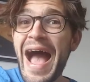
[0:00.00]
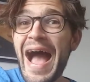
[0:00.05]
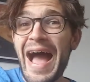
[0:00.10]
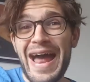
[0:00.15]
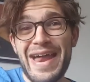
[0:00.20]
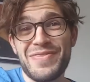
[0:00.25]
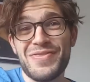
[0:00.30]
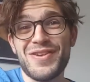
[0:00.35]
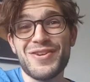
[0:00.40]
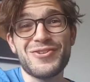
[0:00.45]

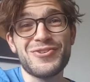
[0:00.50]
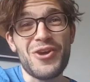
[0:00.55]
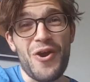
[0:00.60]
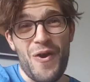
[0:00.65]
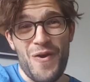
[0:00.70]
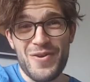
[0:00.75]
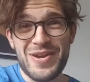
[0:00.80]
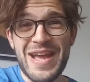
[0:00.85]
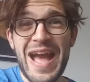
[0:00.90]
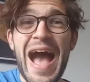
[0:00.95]
And the
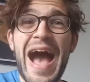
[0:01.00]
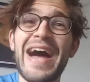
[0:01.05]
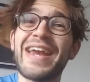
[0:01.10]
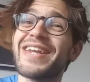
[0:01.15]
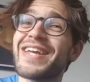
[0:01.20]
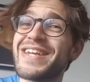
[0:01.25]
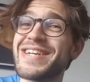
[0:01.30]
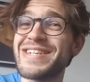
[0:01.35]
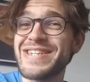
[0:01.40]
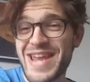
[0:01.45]
dog had
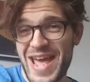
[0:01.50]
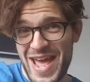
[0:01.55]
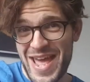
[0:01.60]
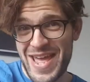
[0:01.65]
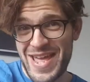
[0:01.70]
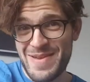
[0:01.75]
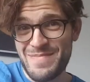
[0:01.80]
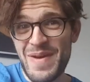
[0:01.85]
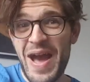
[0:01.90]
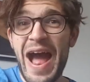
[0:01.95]
a
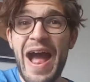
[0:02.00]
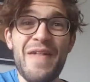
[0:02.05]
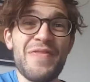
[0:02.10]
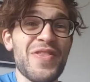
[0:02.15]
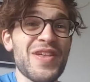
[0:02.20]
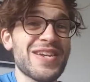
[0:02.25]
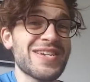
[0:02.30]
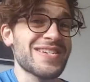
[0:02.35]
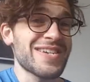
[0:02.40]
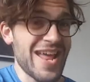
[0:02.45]
name, and
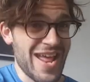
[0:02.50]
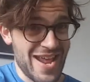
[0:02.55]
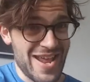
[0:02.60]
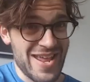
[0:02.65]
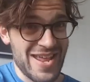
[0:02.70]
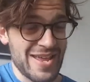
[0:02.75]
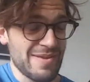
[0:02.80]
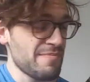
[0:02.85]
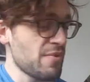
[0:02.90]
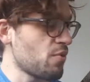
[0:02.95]
the
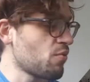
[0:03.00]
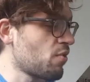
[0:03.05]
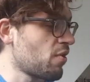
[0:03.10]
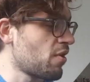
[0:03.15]
name